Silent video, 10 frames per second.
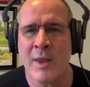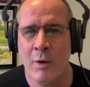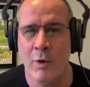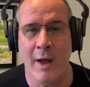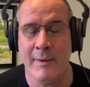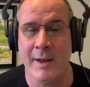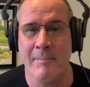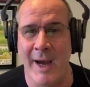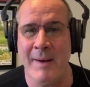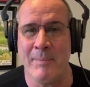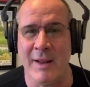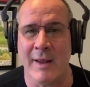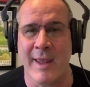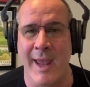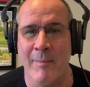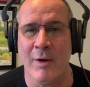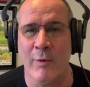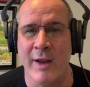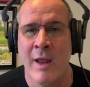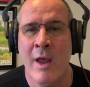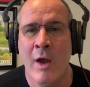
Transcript: Well, it might be the game of the week.